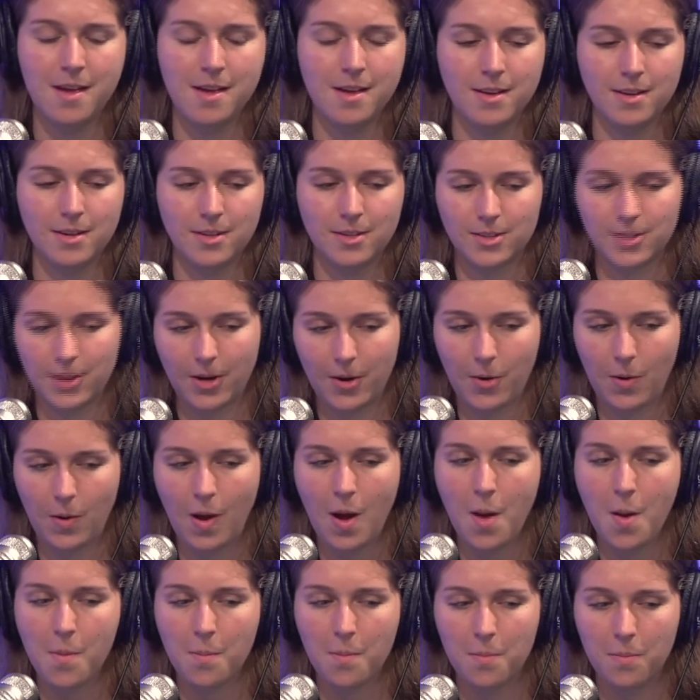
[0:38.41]
So
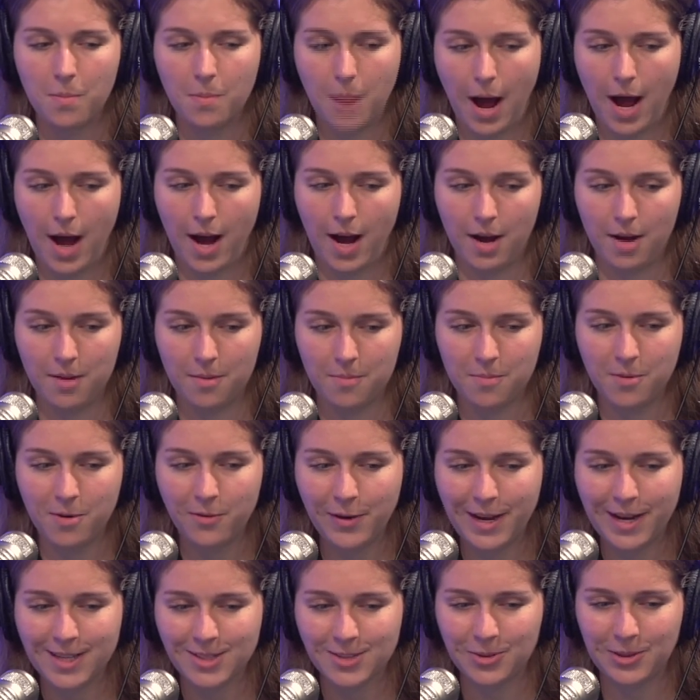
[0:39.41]

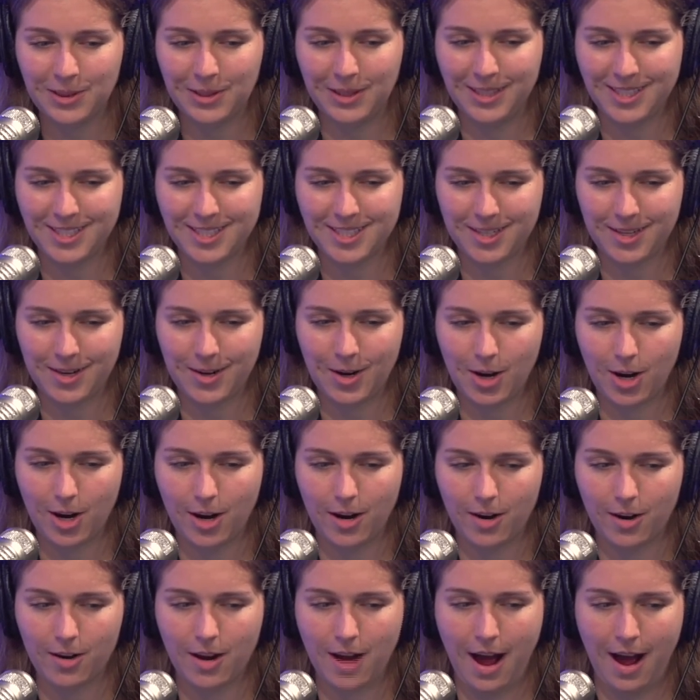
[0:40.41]
moving on to a
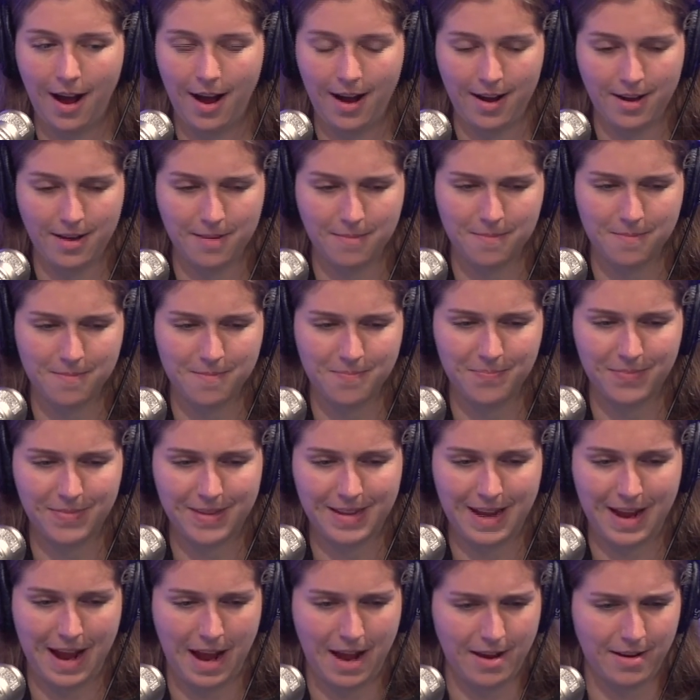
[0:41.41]
listener,
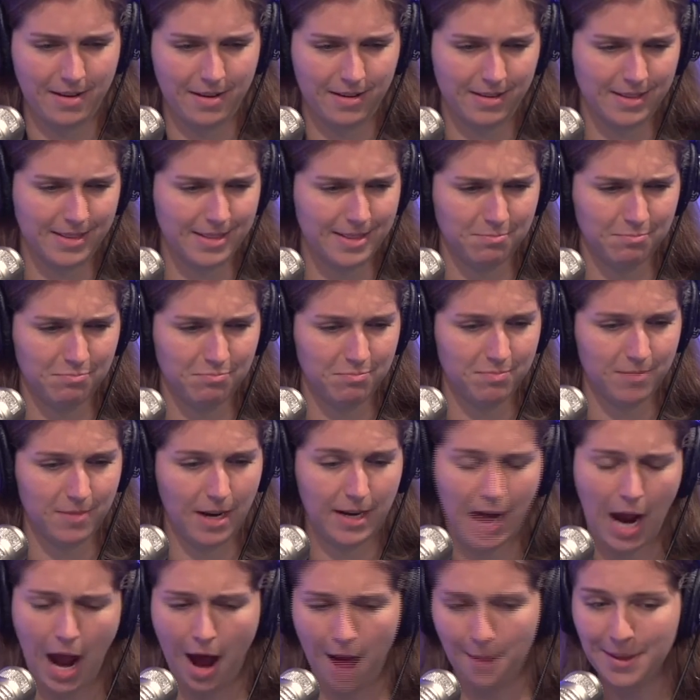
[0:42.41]
it's
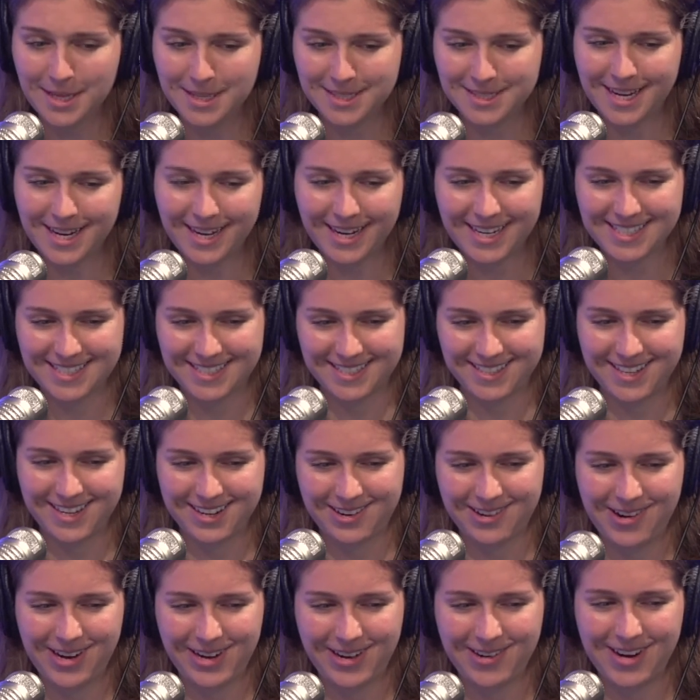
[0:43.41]
a comment, I guess. It's
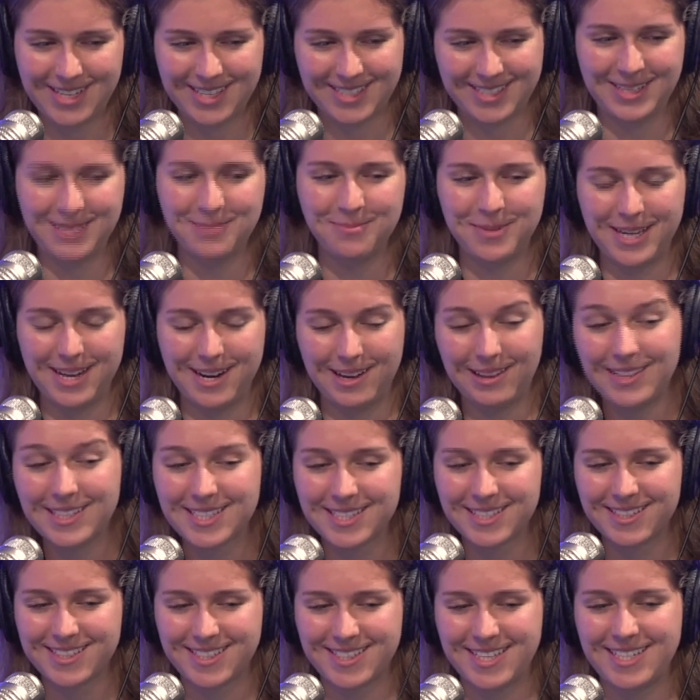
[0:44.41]
not quite a question, but a
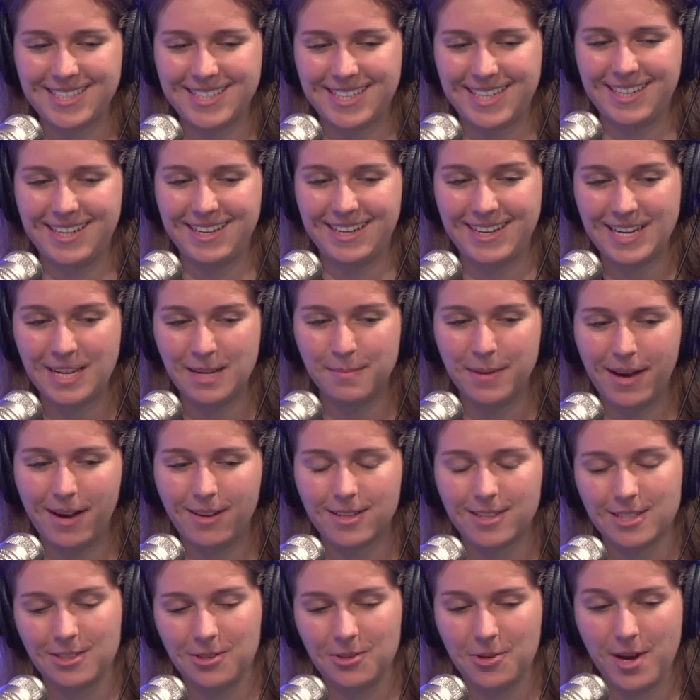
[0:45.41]
listener sent in an
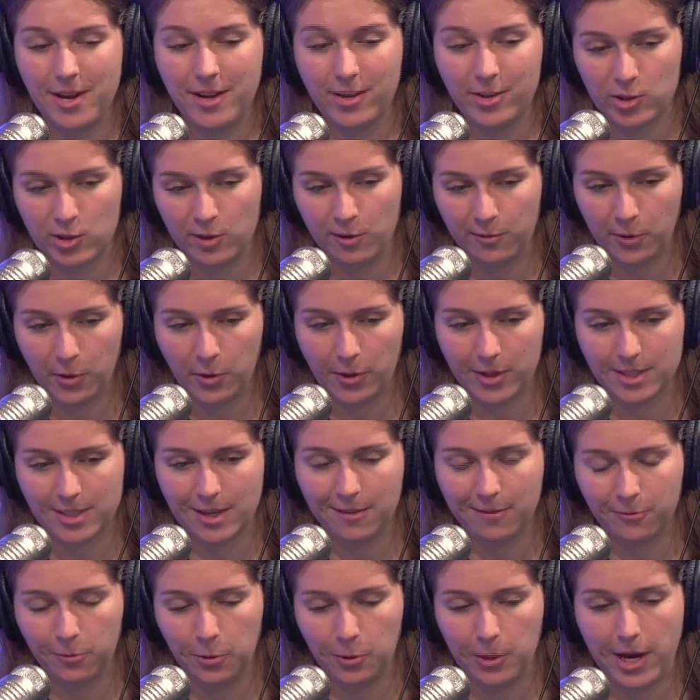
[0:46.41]
email to
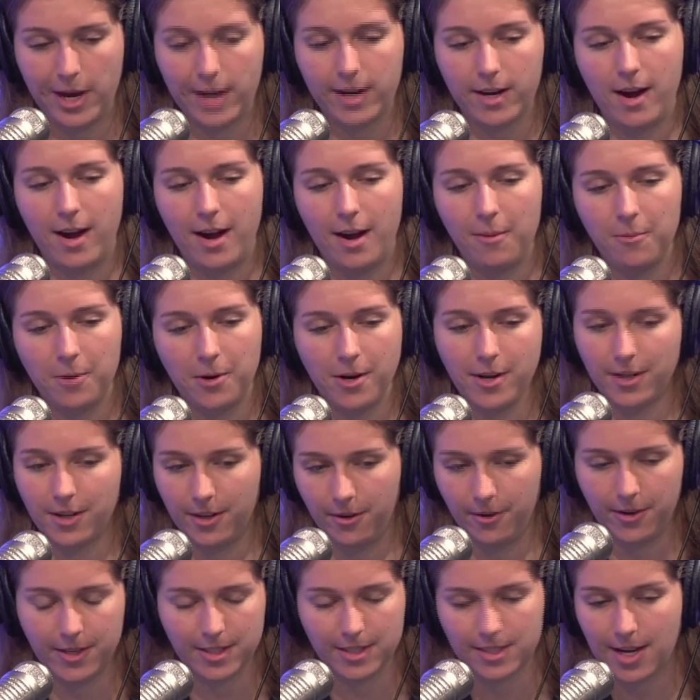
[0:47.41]
industryfocus@fool.com, where you can
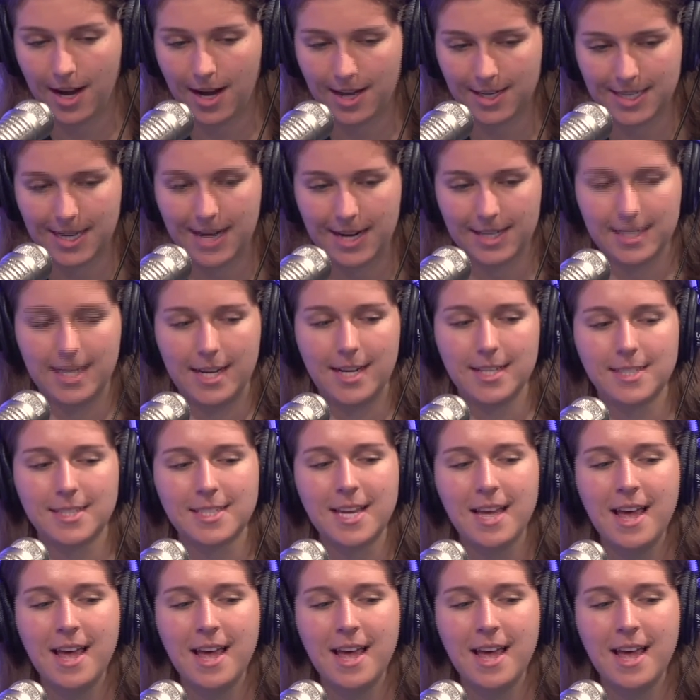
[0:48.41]
always contact us.